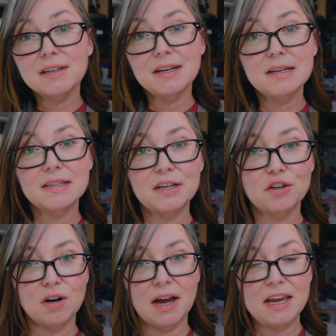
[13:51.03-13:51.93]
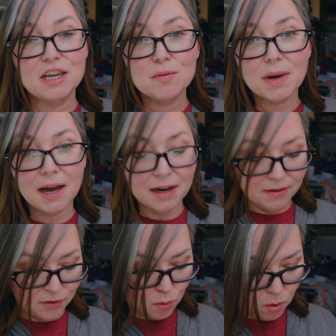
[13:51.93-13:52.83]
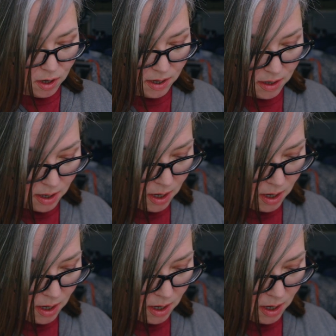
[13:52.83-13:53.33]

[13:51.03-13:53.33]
these in your hiking bag if you want.